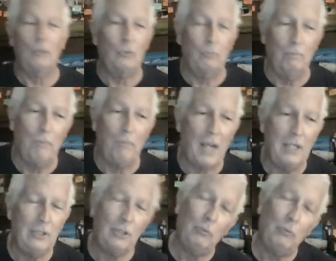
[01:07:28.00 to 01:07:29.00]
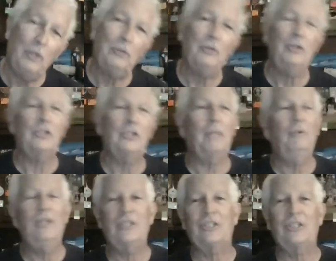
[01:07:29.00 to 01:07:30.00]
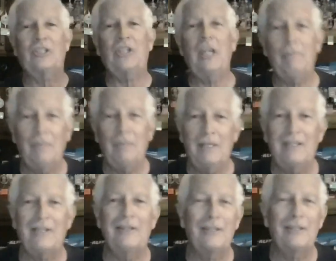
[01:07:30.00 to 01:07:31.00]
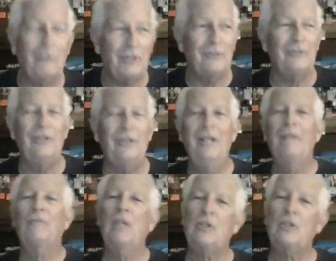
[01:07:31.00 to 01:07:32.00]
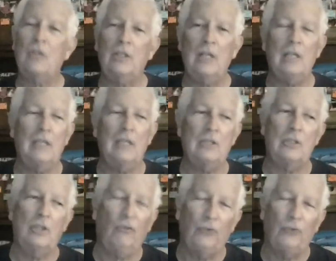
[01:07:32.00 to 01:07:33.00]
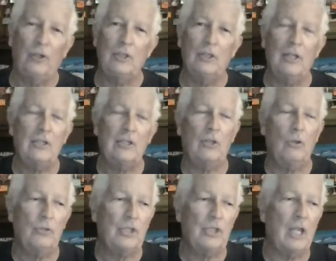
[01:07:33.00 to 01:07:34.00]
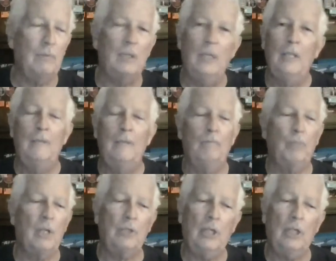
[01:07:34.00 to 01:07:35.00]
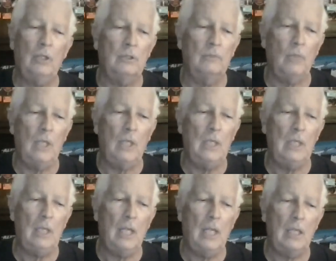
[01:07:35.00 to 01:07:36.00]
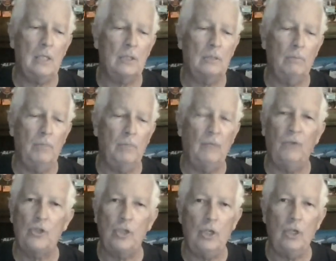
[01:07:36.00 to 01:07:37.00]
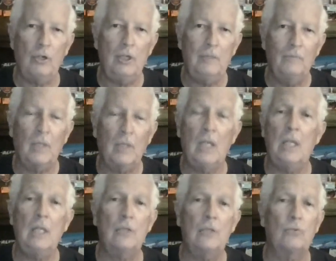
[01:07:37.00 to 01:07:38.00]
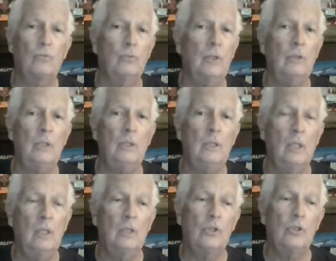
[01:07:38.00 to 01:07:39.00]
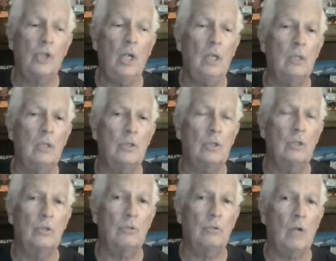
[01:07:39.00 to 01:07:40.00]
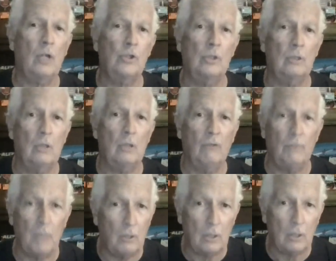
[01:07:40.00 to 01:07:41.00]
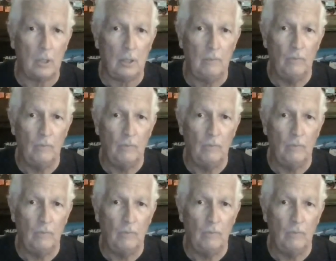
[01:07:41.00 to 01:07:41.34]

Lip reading: buying Twitter, some of his statements on Twitter, things like that, that's different. That's a whole segment. But I'll tell you, he has been a visionary. He has really changed the direction of America.